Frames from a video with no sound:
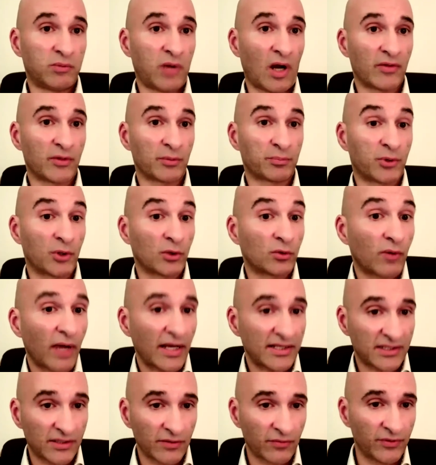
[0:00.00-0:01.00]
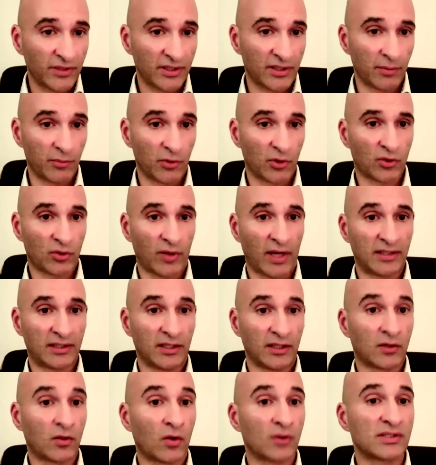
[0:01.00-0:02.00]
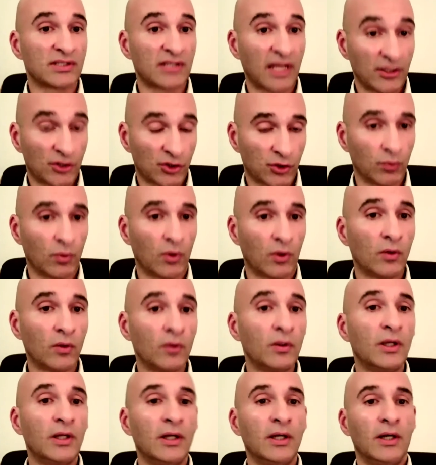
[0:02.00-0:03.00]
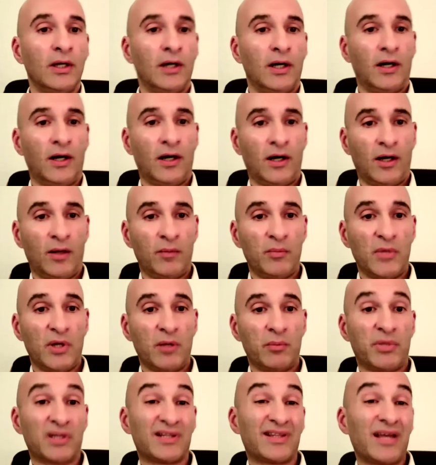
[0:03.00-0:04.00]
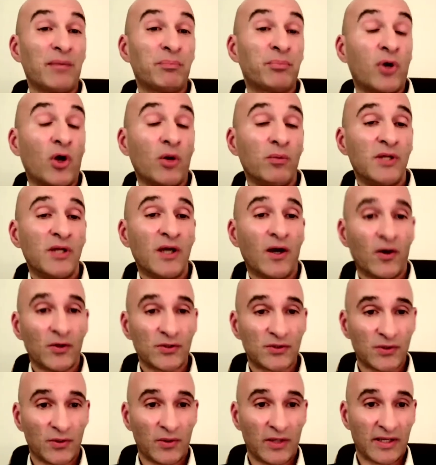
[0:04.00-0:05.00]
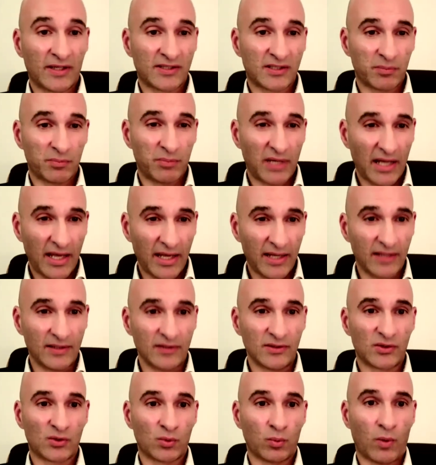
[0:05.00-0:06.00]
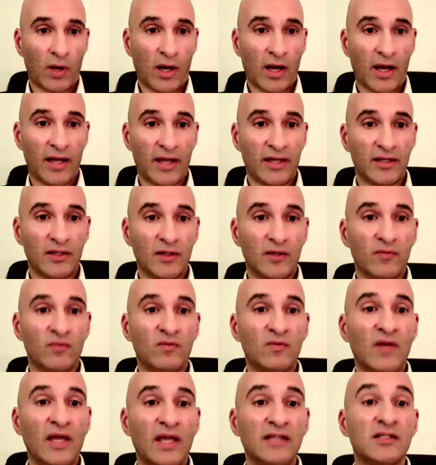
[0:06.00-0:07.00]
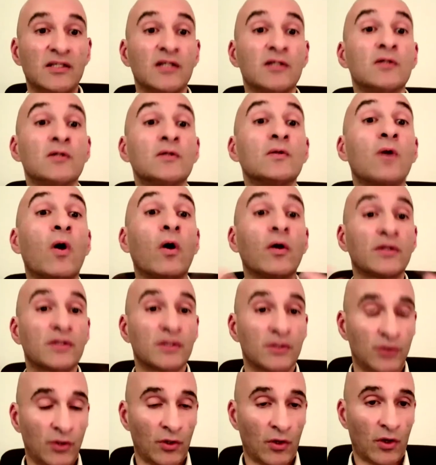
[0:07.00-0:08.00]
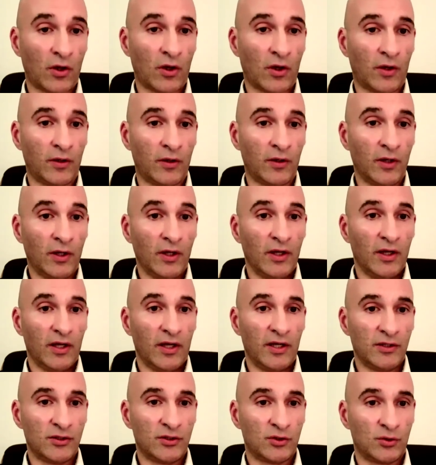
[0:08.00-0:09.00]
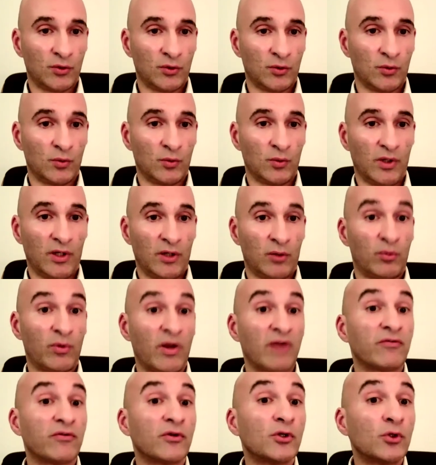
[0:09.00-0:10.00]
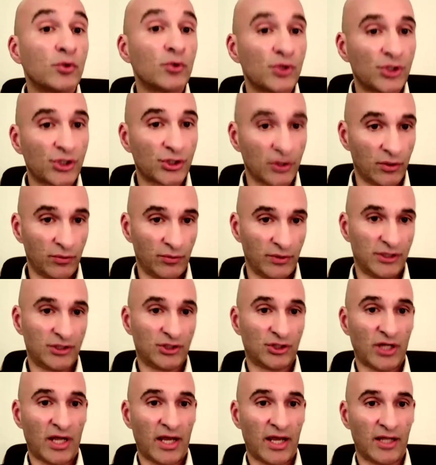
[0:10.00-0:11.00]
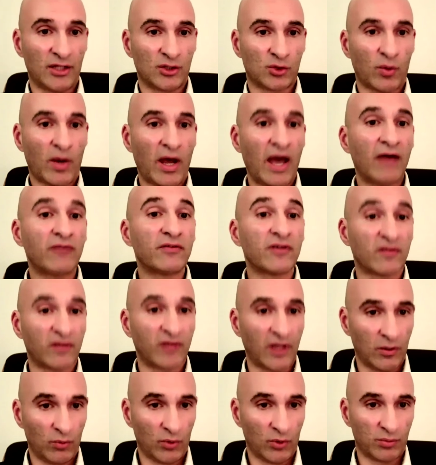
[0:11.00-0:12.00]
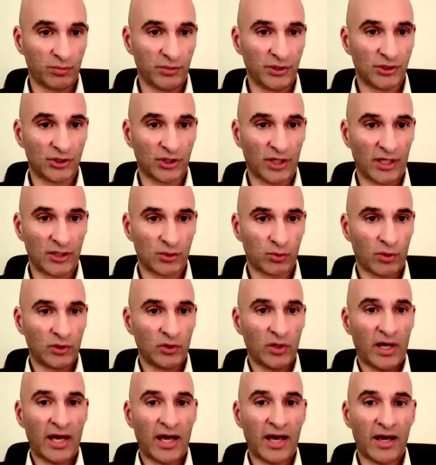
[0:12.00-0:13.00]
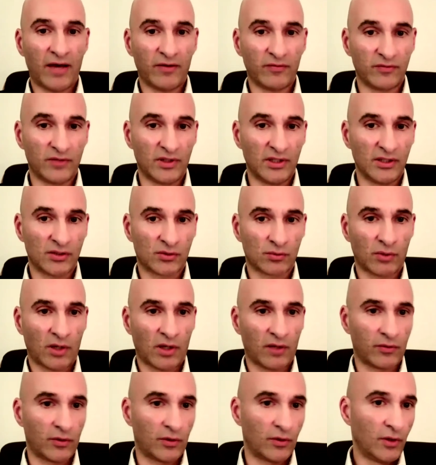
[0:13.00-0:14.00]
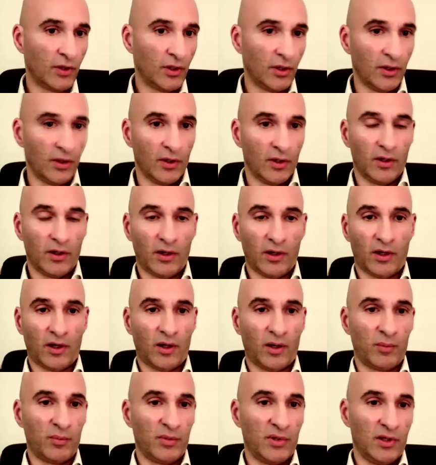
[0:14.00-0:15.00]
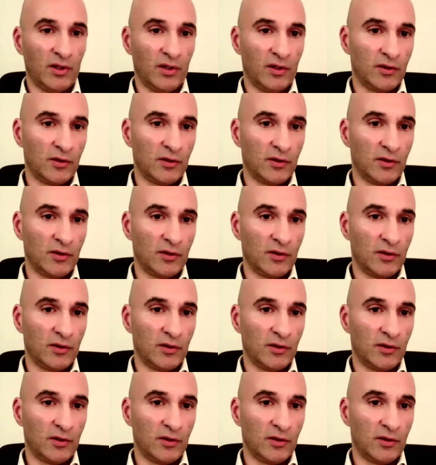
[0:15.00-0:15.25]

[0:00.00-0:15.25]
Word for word: rather progressively democratic, consensual. Um, but that probably also explains why they did not turn into a revolutionary change where everything would be changed. When you have these rather um,